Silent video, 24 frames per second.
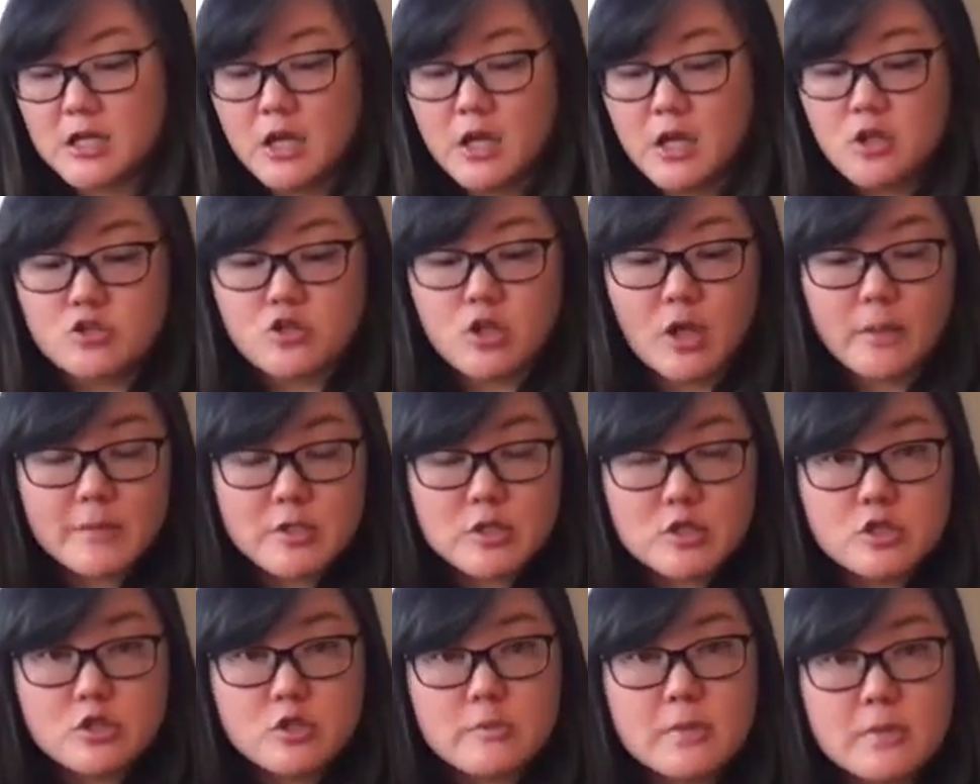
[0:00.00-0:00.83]
So I'm
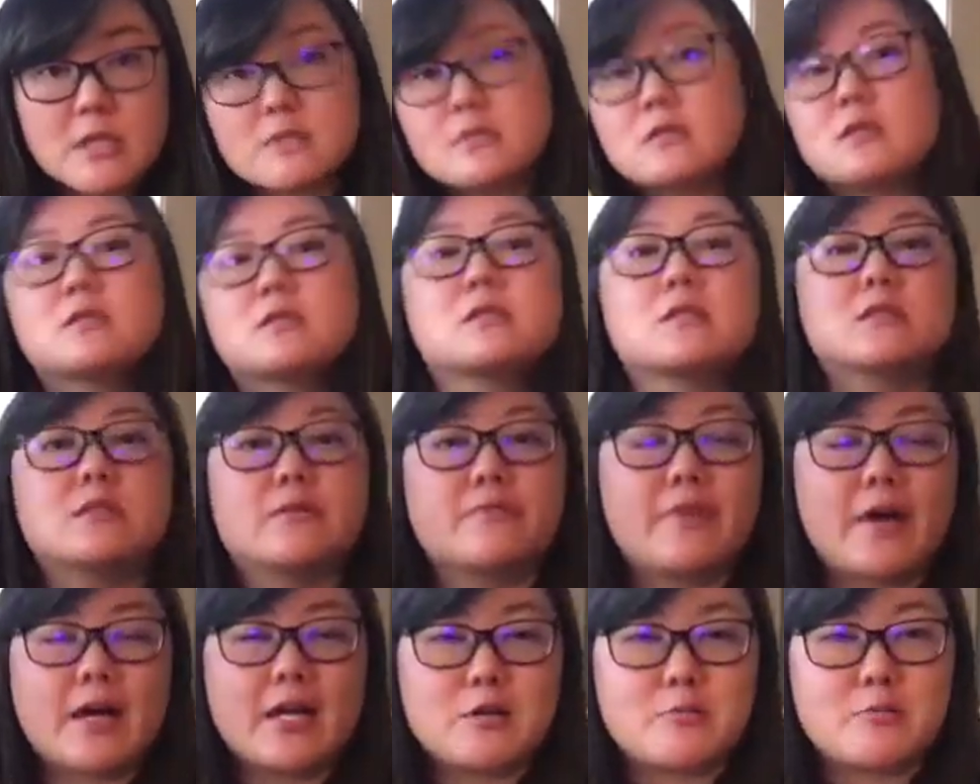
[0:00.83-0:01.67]
assuming since it's a
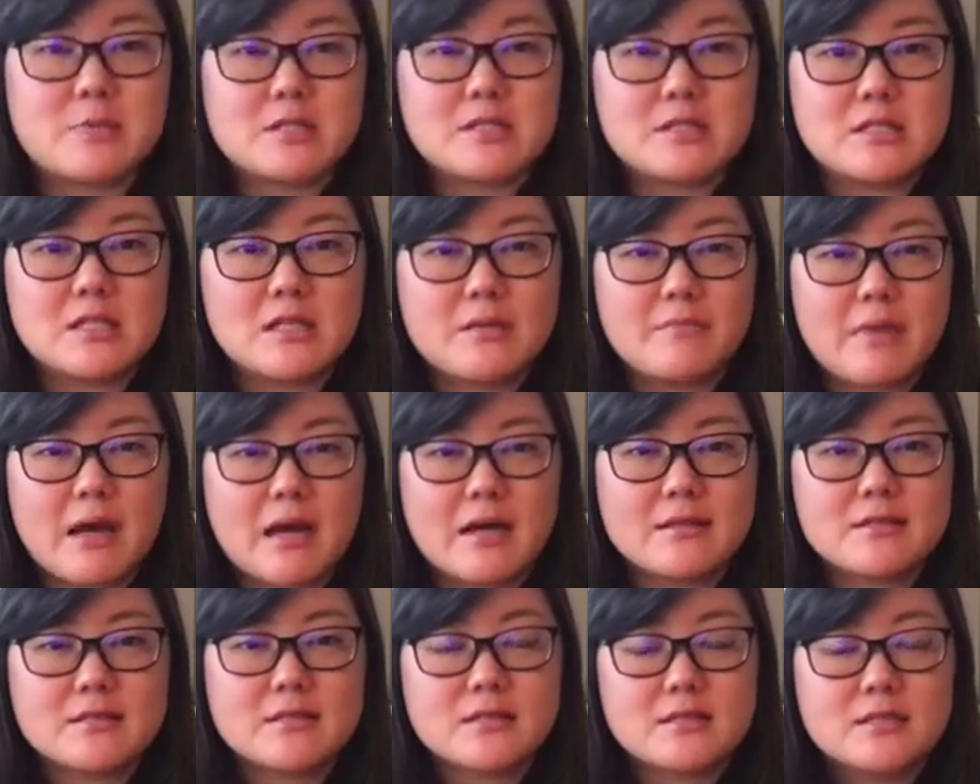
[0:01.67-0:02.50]
vitamin C
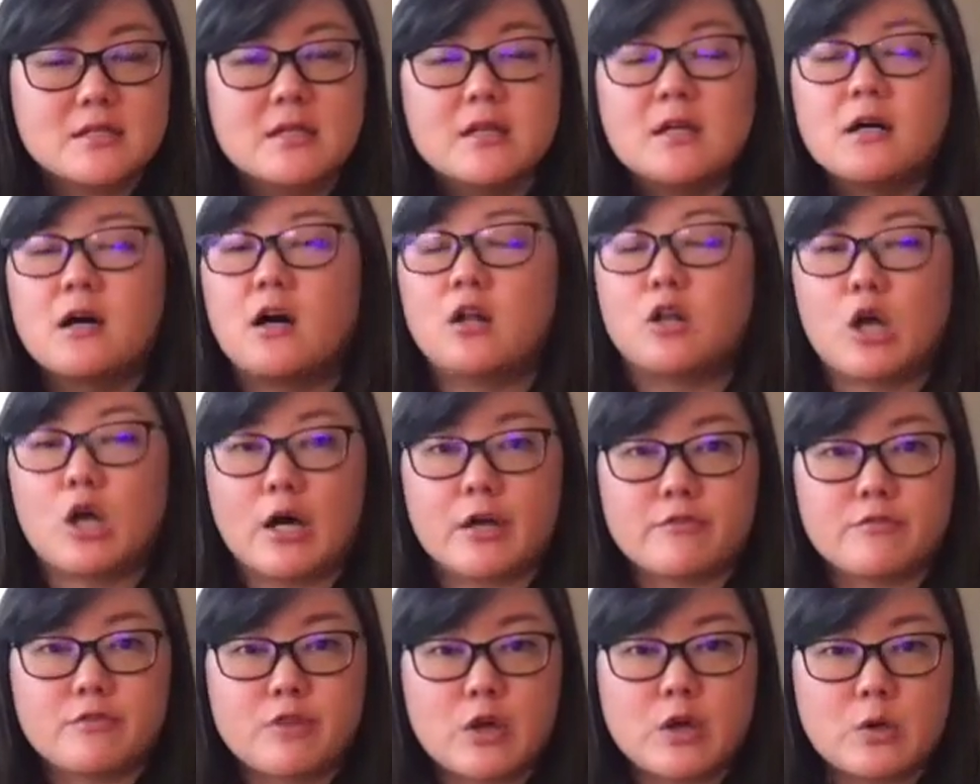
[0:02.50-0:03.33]
mask, a lot
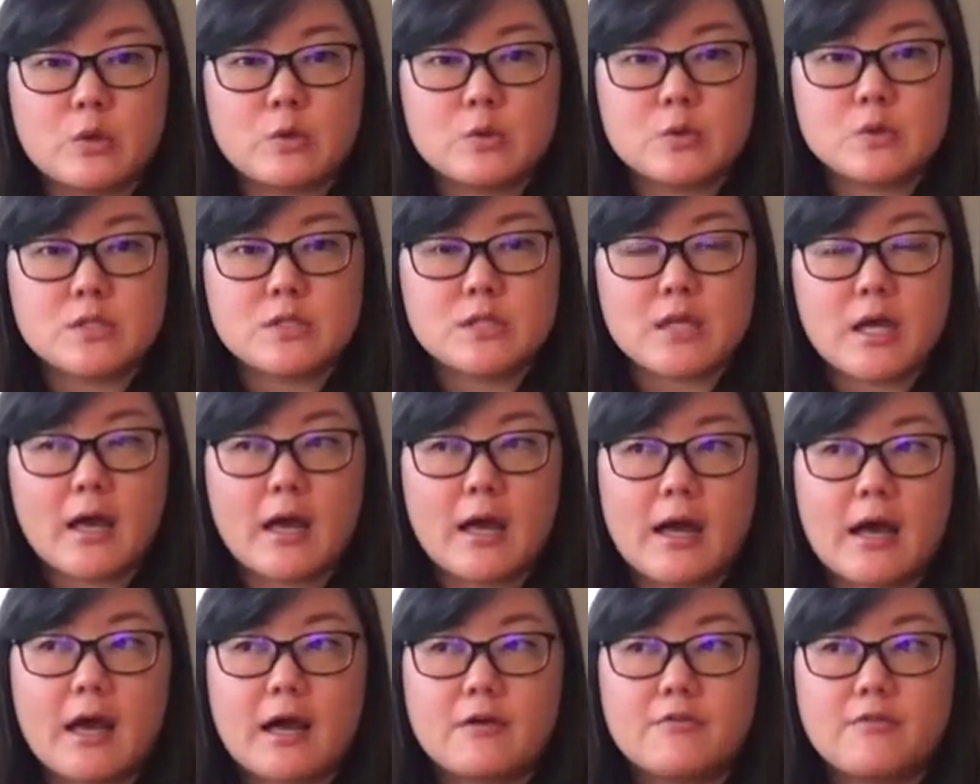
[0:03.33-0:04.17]
of those
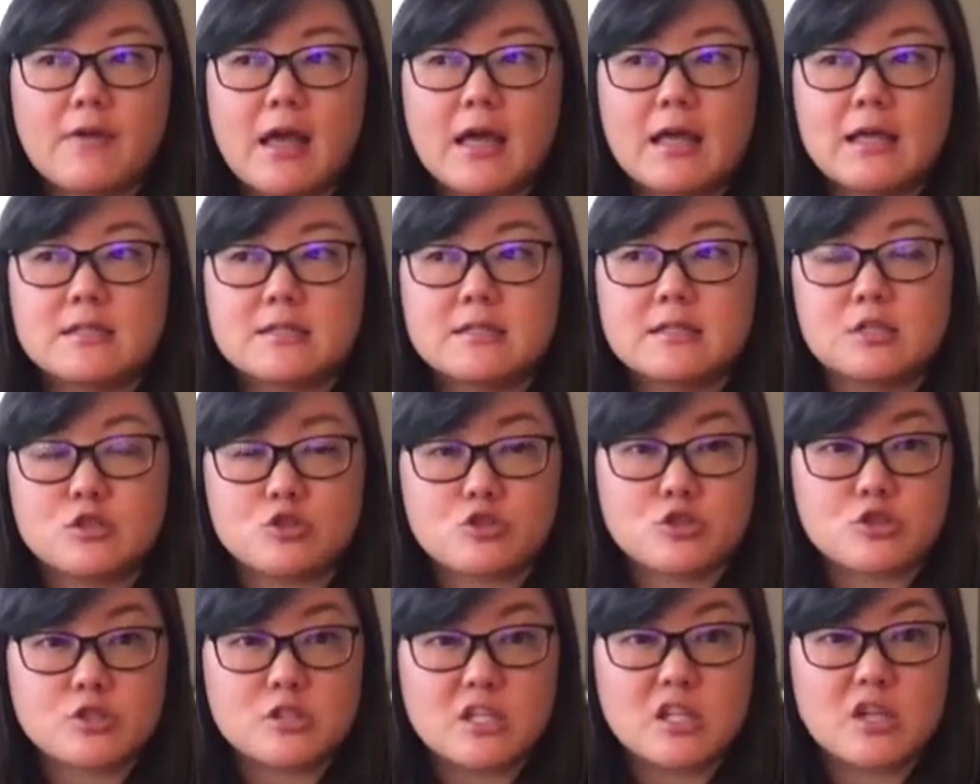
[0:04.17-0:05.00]
have a
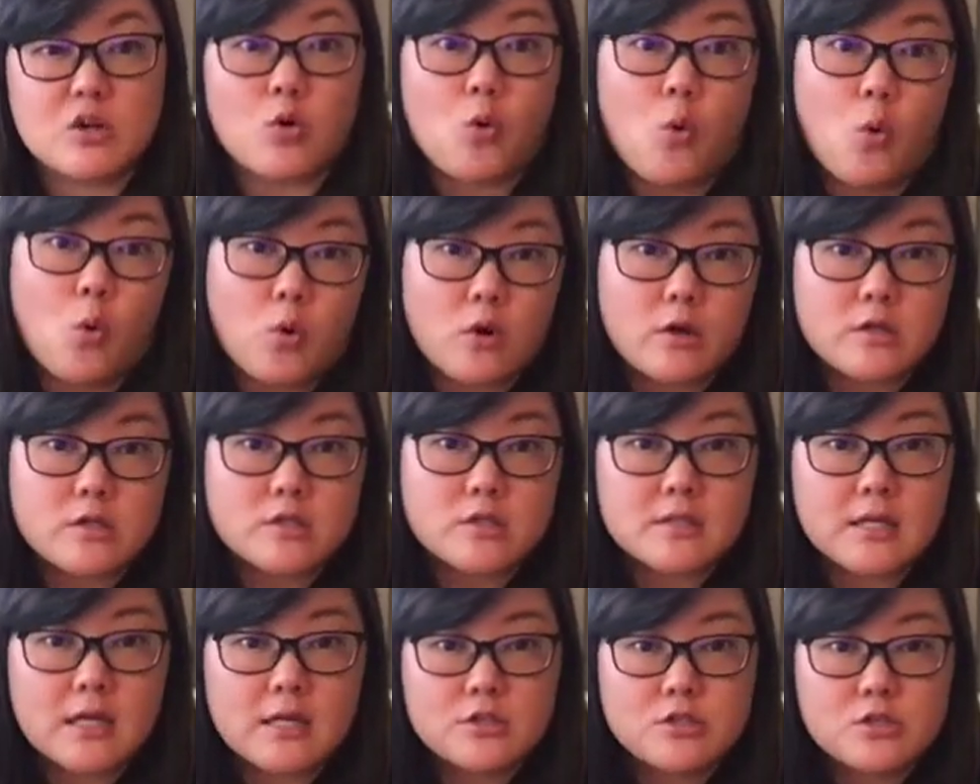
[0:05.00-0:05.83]
citrusy or orange
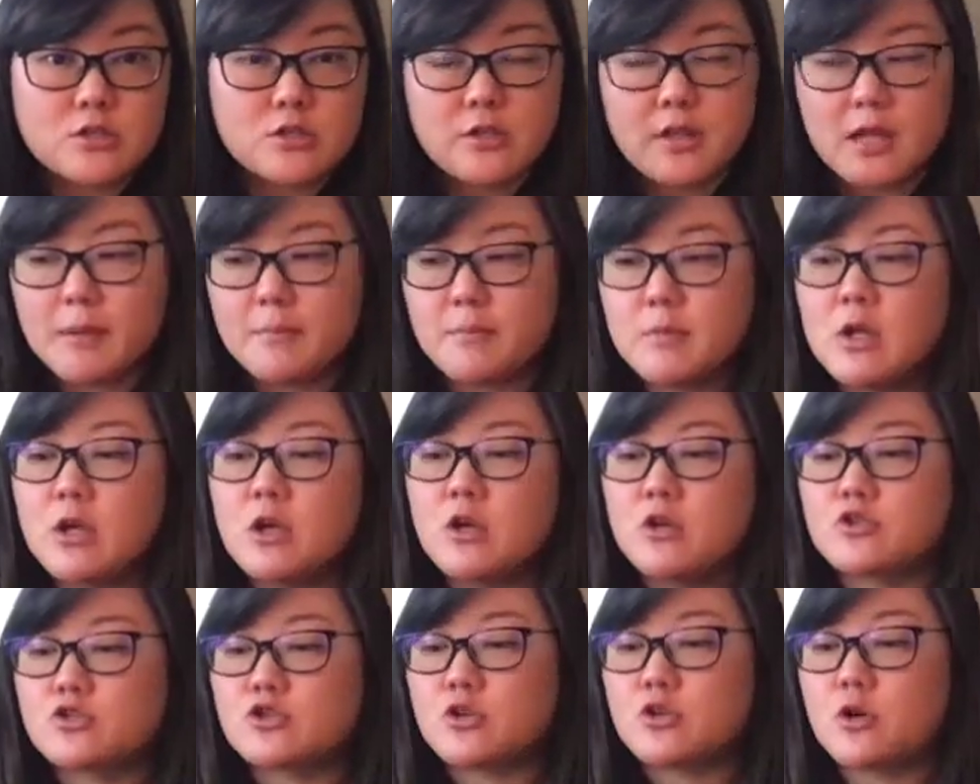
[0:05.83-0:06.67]
scent to them.
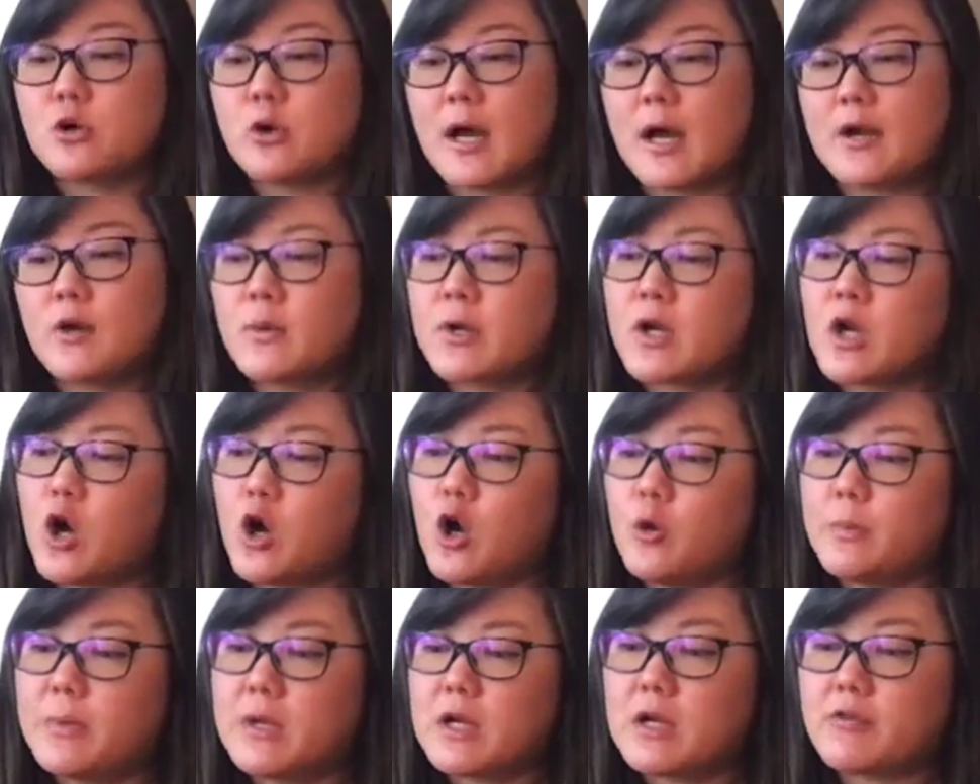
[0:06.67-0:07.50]
So I don't want to
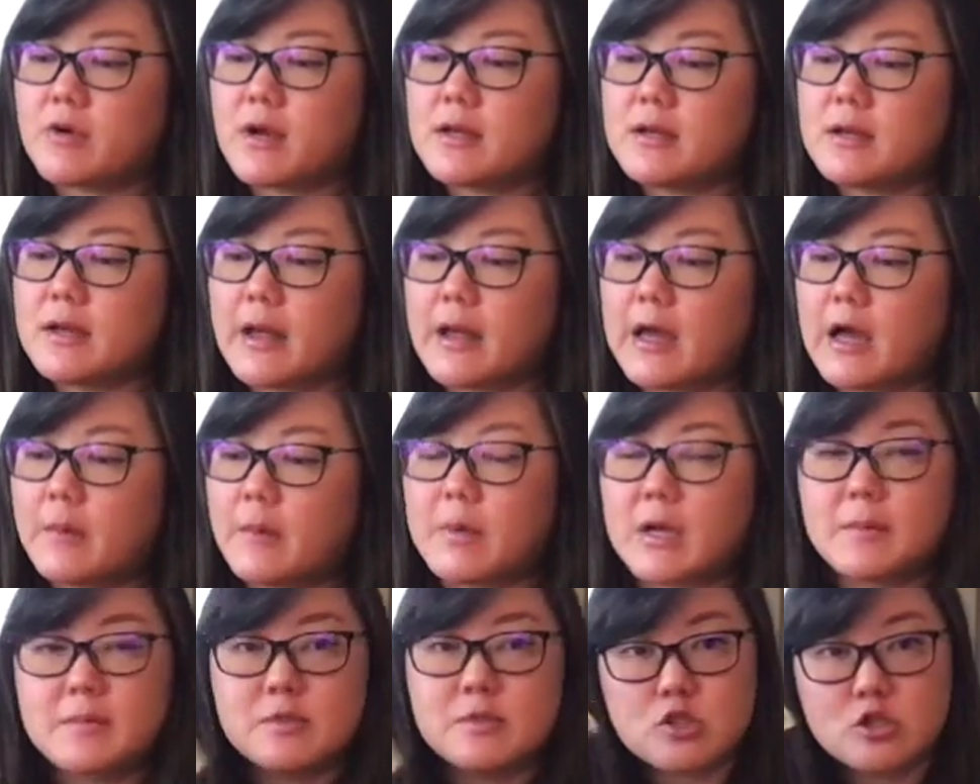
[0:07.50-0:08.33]
open it right now, but
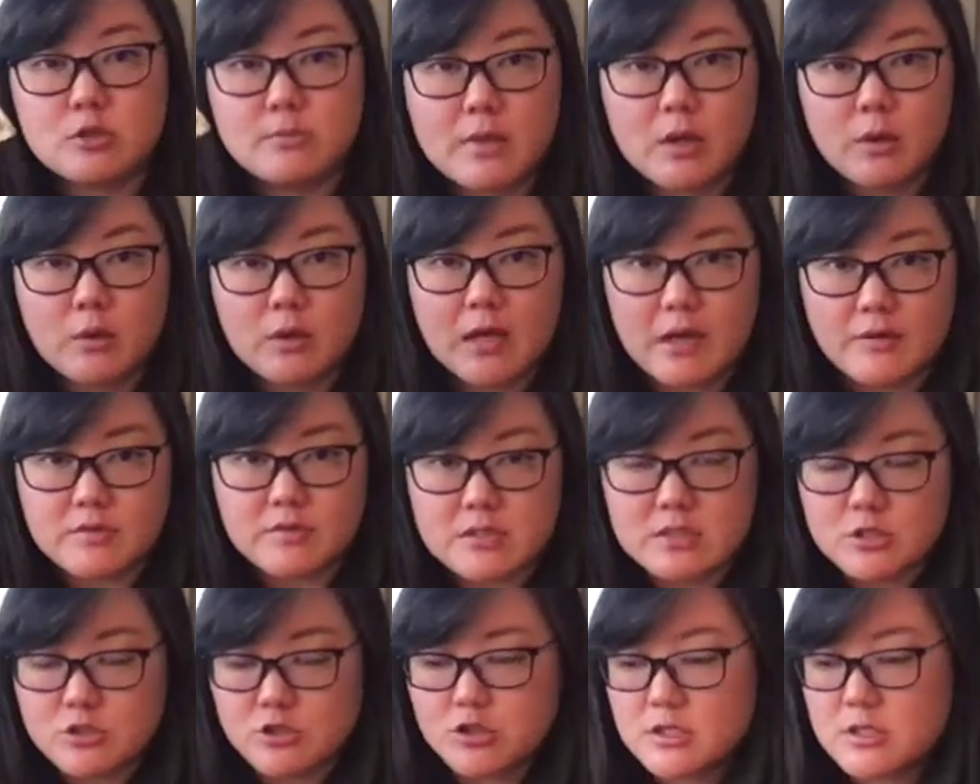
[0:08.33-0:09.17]
I'm assuming it would have a
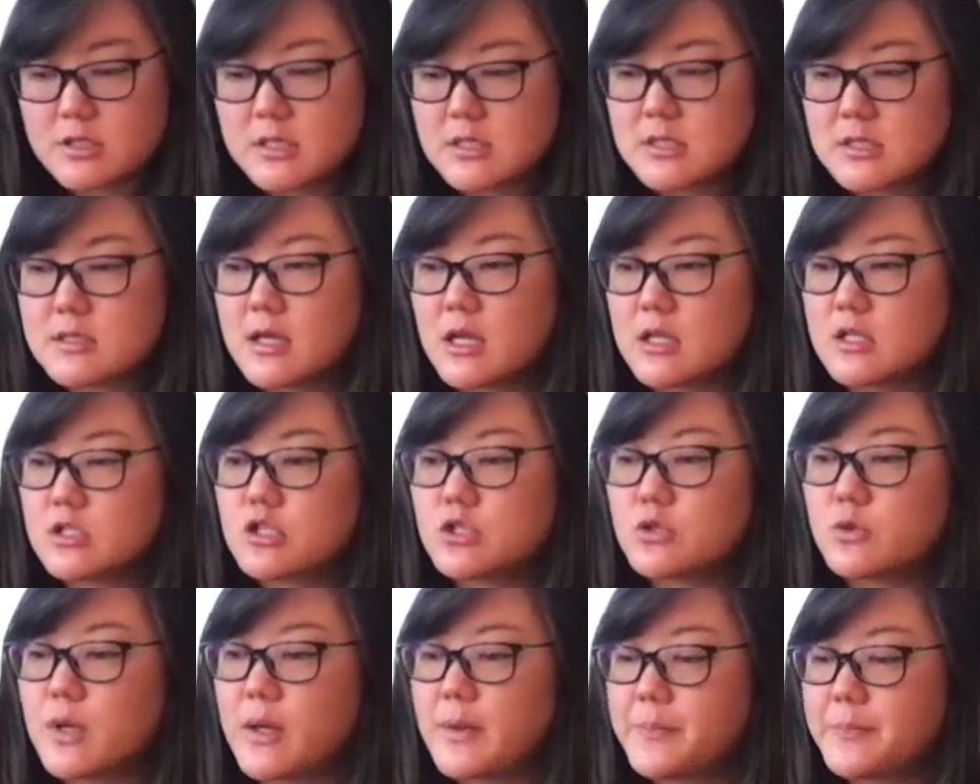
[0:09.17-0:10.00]
citrusy scent to
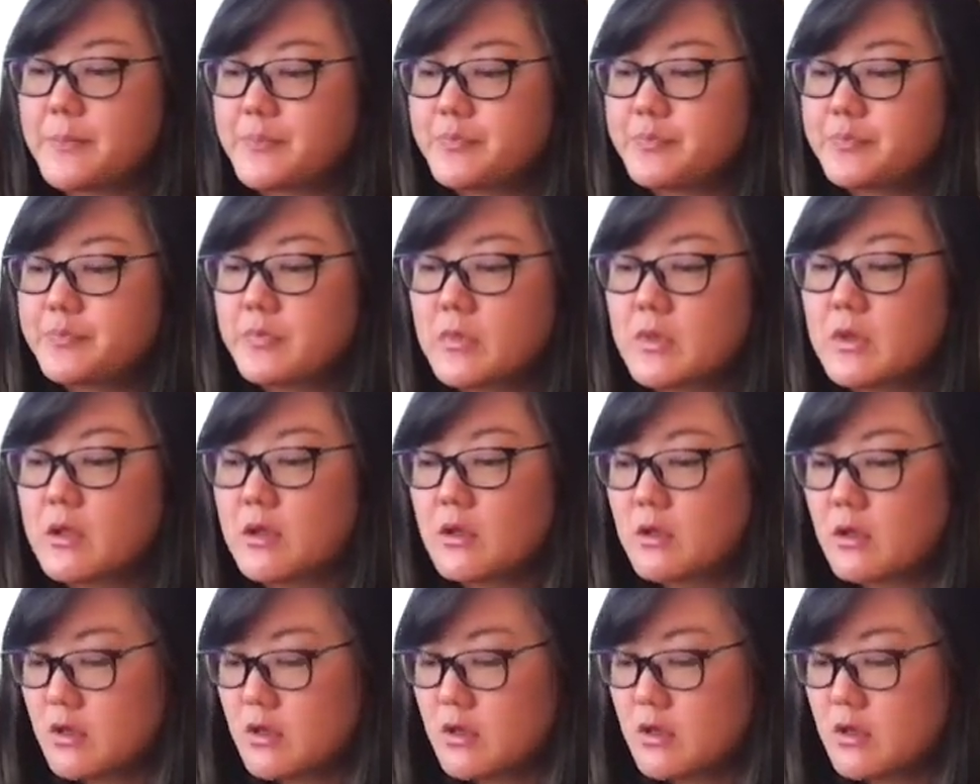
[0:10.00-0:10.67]
it.